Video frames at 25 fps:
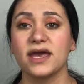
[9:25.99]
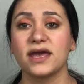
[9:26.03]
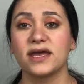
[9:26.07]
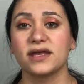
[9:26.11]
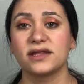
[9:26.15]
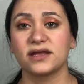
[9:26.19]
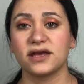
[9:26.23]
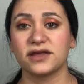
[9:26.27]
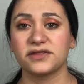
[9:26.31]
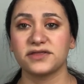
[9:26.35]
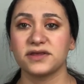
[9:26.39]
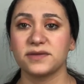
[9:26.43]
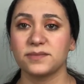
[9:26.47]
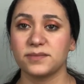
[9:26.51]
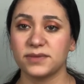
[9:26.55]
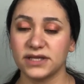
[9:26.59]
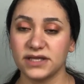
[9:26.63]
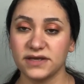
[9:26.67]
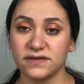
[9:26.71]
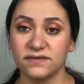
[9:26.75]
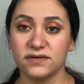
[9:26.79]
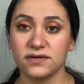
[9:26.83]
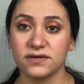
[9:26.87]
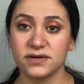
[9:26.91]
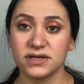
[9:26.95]
and I
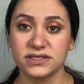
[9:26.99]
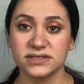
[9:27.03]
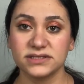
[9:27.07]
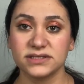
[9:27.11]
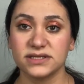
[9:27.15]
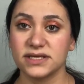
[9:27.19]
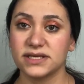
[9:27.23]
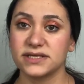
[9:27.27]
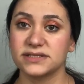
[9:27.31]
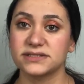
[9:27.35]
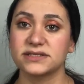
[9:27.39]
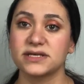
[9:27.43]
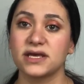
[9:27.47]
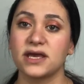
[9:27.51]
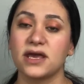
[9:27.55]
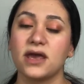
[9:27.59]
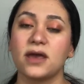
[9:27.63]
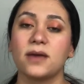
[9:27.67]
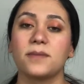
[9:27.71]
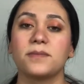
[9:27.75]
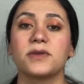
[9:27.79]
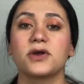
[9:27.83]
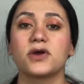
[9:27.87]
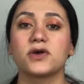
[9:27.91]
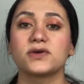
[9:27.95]
believe the reason is
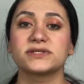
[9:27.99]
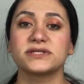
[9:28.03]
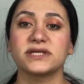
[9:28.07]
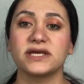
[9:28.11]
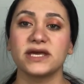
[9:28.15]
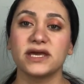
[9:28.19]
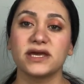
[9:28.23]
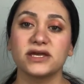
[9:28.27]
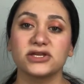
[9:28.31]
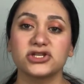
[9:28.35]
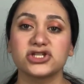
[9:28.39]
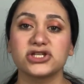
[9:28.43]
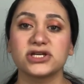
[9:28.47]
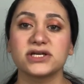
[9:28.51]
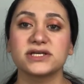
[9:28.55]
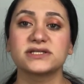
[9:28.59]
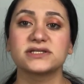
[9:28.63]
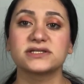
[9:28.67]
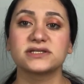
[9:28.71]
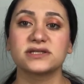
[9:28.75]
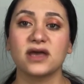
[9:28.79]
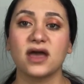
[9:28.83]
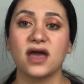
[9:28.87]
because it just